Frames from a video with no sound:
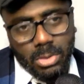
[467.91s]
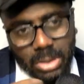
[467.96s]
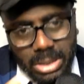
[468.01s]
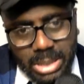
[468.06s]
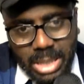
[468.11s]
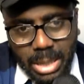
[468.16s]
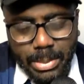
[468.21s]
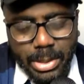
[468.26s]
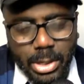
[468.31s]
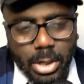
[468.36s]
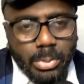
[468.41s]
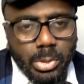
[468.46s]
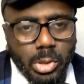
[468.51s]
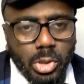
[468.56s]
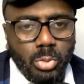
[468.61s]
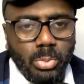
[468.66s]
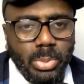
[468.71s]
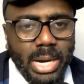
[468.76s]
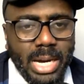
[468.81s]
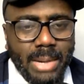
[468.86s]
that may not be too
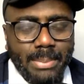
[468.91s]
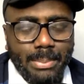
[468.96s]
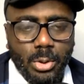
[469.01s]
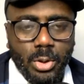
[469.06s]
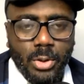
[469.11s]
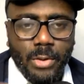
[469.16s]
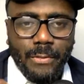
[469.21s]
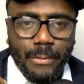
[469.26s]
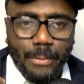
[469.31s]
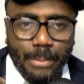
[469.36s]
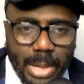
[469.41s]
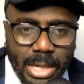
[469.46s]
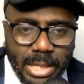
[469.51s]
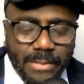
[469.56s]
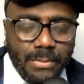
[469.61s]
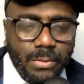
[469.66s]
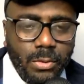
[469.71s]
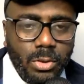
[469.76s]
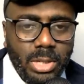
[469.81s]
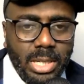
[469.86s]
bad. But if he's benched
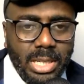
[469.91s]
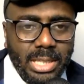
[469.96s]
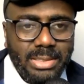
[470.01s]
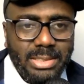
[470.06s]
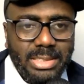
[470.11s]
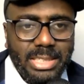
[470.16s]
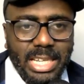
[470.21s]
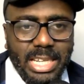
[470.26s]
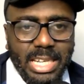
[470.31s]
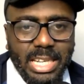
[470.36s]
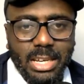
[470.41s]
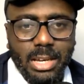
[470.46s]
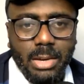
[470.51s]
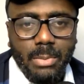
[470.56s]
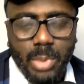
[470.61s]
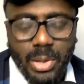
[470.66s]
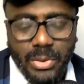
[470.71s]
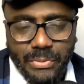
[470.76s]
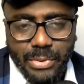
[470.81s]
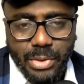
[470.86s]
for, let's say, a
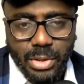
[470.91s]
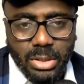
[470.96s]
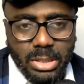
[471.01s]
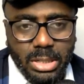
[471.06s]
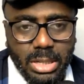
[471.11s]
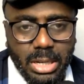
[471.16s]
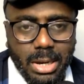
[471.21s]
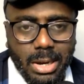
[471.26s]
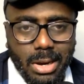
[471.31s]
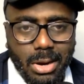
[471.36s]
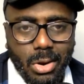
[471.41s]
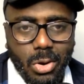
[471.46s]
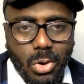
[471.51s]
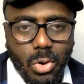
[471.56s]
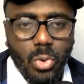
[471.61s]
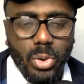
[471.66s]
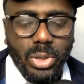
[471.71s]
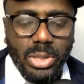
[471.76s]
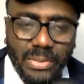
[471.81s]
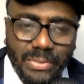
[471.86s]
midfielder
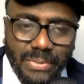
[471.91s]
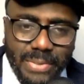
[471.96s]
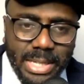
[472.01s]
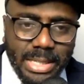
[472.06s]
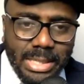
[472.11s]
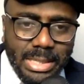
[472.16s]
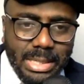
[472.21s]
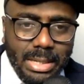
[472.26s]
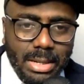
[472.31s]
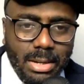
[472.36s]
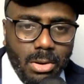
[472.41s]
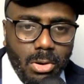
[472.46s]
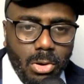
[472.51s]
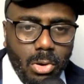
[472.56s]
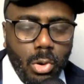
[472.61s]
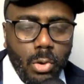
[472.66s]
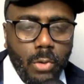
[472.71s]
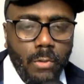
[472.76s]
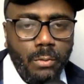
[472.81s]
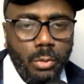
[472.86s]
or a defender
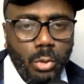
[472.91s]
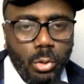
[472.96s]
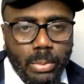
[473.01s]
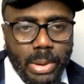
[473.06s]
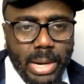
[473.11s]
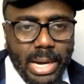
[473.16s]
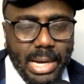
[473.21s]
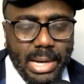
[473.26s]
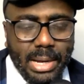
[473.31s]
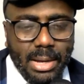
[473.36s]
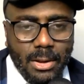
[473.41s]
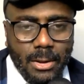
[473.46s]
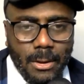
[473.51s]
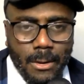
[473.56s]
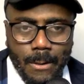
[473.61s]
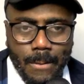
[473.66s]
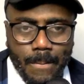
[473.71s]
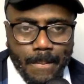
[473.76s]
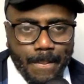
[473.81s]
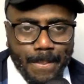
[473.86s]
or a fullback,
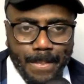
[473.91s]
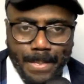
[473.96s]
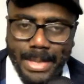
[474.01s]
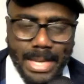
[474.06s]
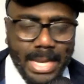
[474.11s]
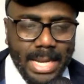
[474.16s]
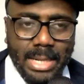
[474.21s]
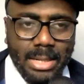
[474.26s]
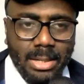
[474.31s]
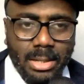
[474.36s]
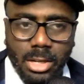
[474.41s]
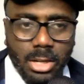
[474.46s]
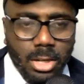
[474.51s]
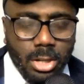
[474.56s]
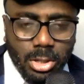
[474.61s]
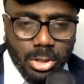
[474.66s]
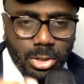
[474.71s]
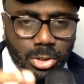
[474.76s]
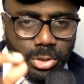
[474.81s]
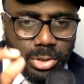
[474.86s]
then
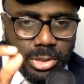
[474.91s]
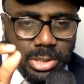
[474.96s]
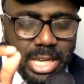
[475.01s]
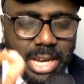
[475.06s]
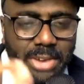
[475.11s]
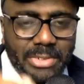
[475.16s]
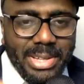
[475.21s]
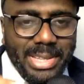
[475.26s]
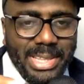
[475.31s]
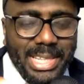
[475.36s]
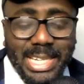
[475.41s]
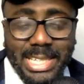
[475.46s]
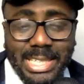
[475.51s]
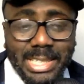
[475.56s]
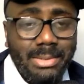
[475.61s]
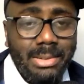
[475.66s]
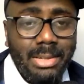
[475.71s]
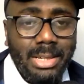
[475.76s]
you're there and then,